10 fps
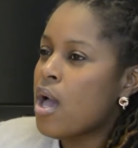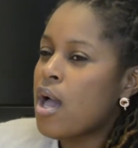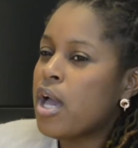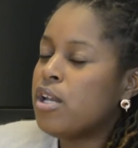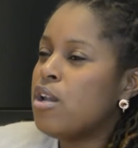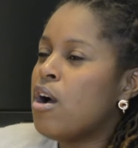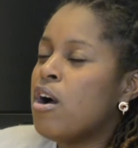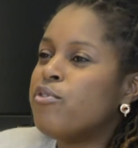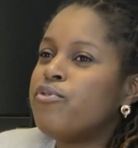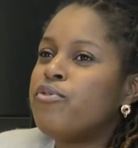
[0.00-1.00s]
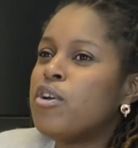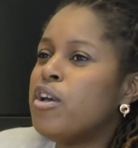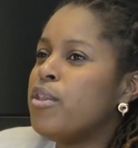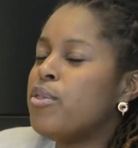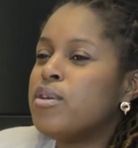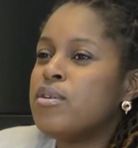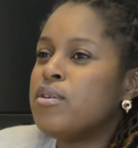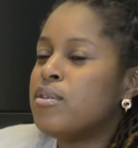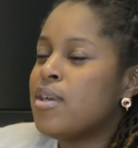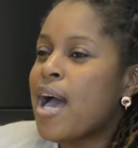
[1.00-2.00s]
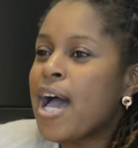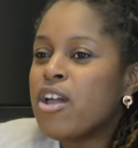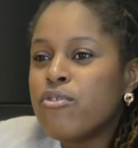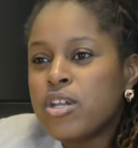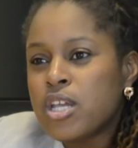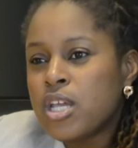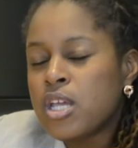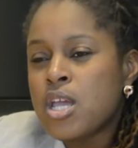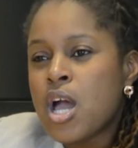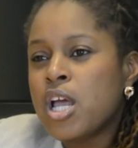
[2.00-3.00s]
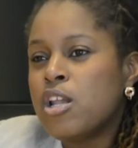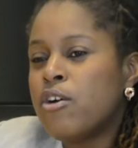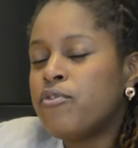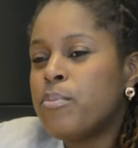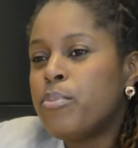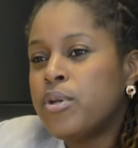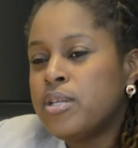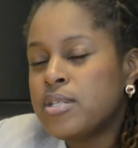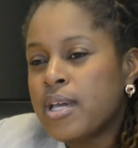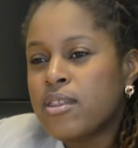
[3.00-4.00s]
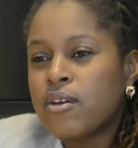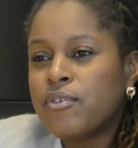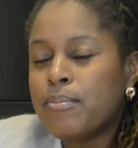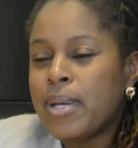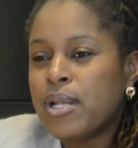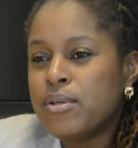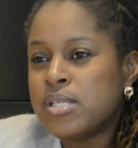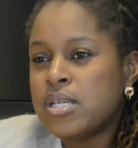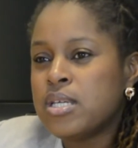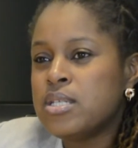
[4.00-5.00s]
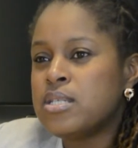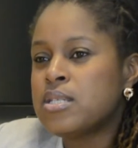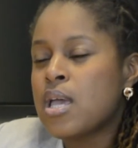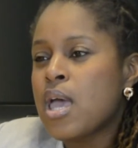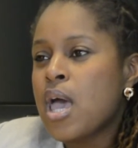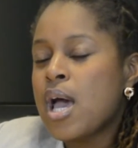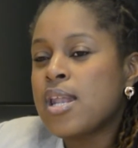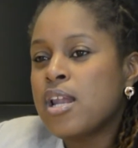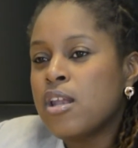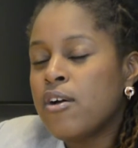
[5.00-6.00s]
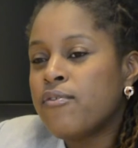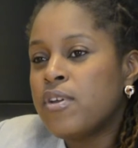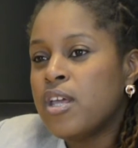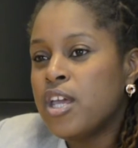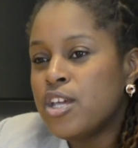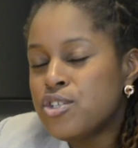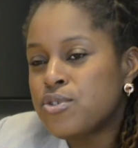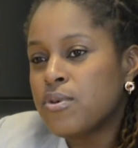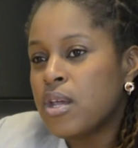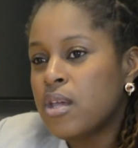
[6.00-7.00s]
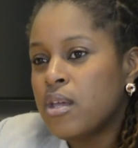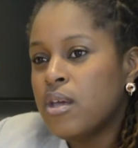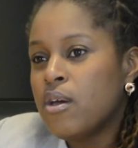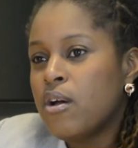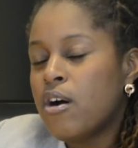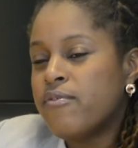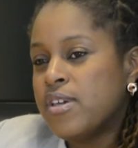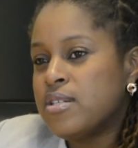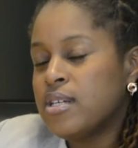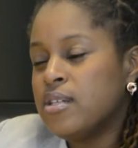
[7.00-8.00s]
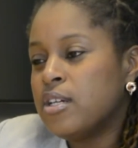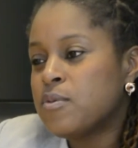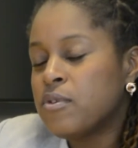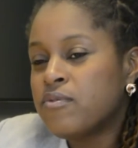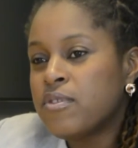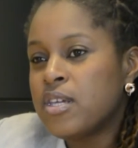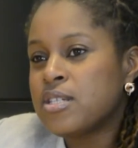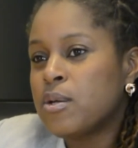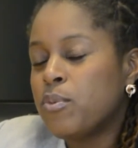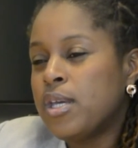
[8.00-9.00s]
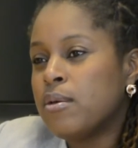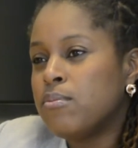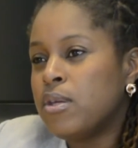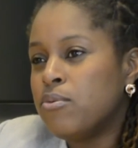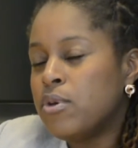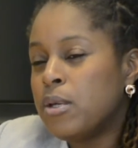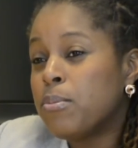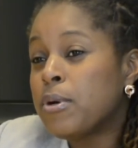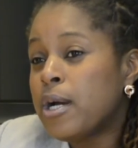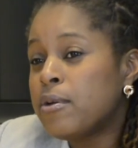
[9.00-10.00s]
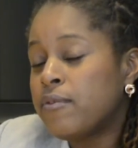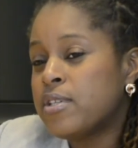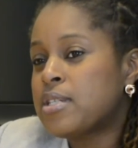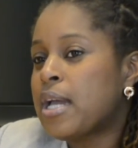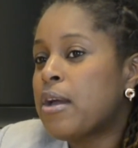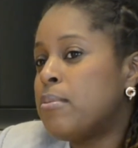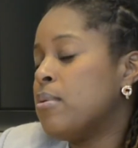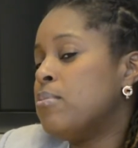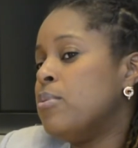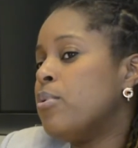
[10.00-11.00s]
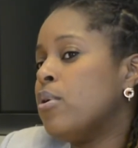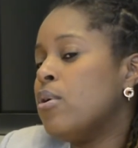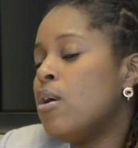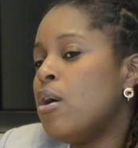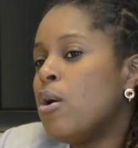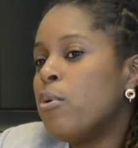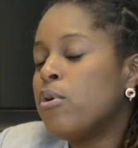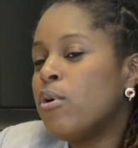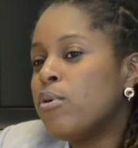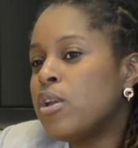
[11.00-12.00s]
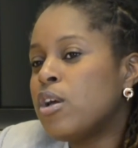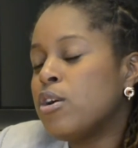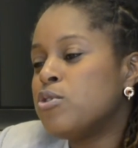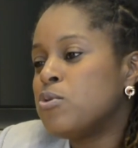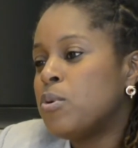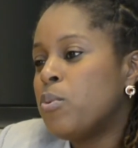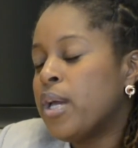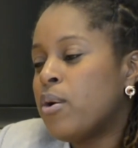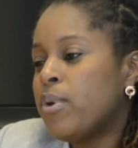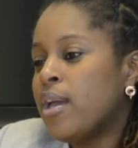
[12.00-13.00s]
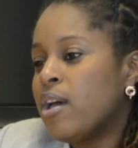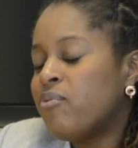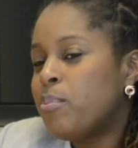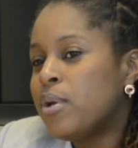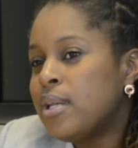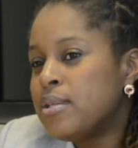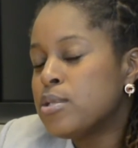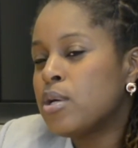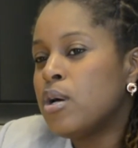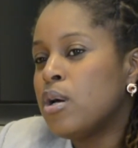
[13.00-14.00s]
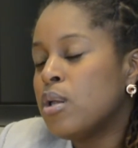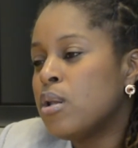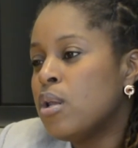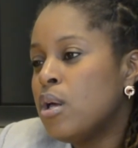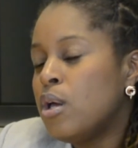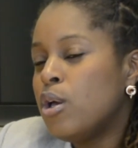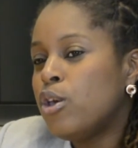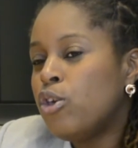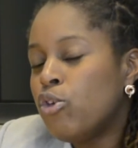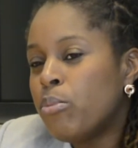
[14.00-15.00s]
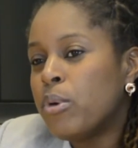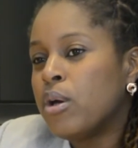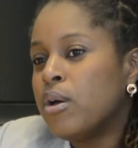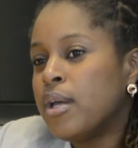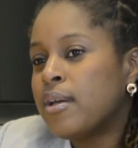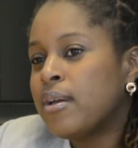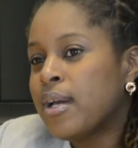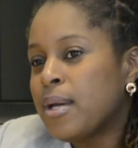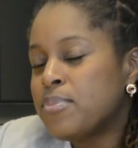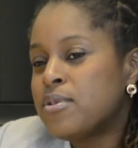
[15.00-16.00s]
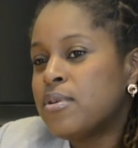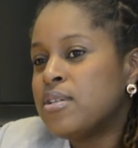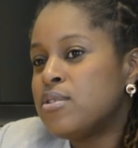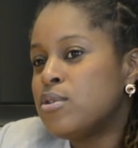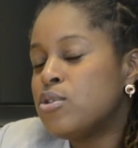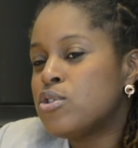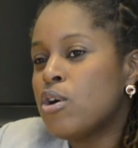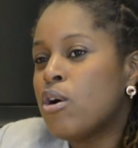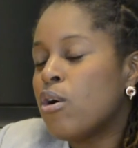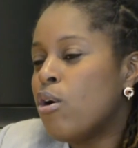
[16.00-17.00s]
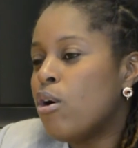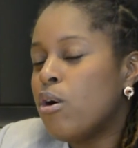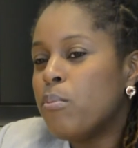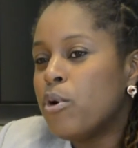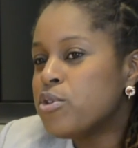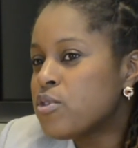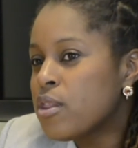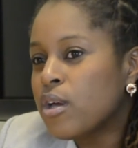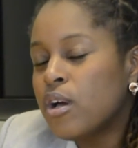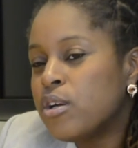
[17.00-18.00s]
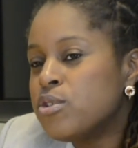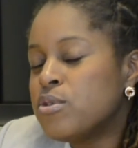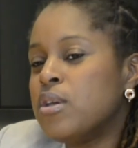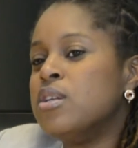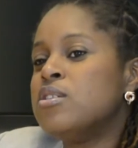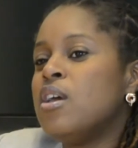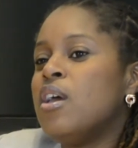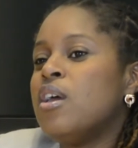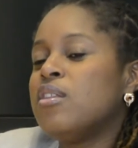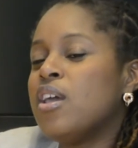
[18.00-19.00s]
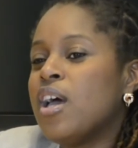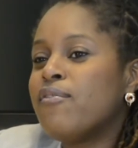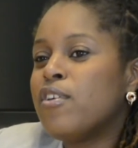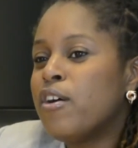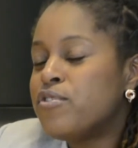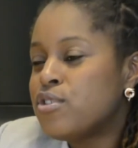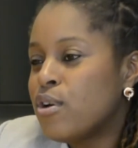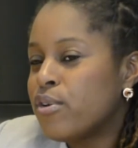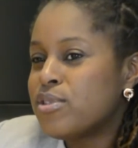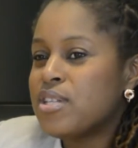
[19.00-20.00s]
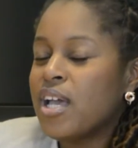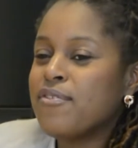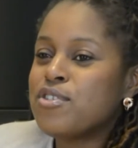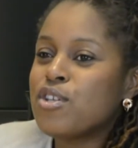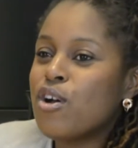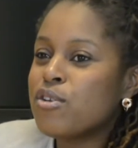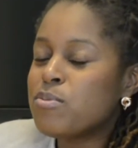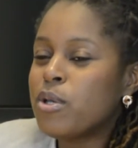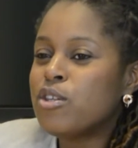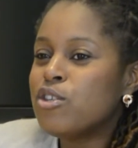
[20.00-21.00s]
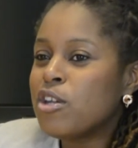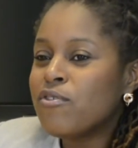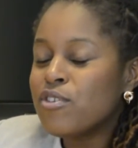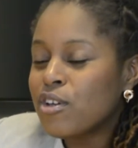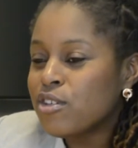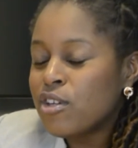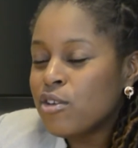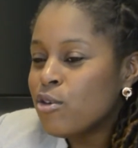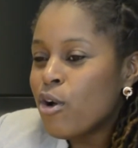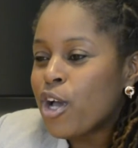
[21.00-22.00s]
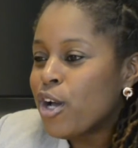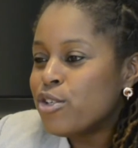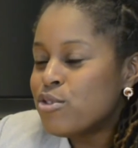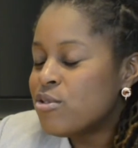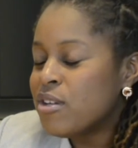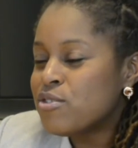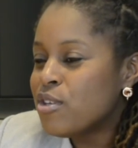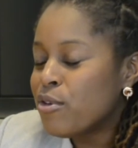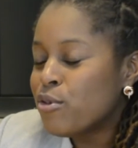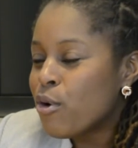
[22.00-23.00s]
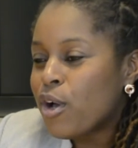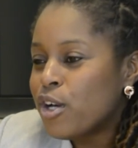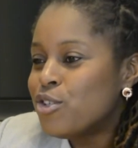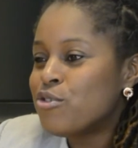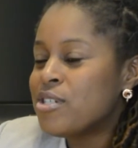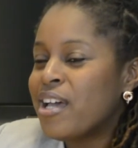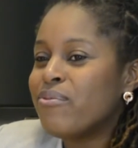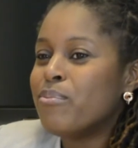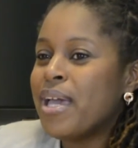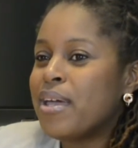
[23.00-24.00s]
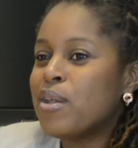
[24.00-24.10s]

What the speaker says: I love the irony. I love the putting together of the melodies. And I love the history of it. I think it's one of the things that we can be really proud of as Caribbean people. We're the only country where we have political humor encapsulated in song. Most other countries, they have love songs, they have songs, but none of the no, no con there's there are no countries I've met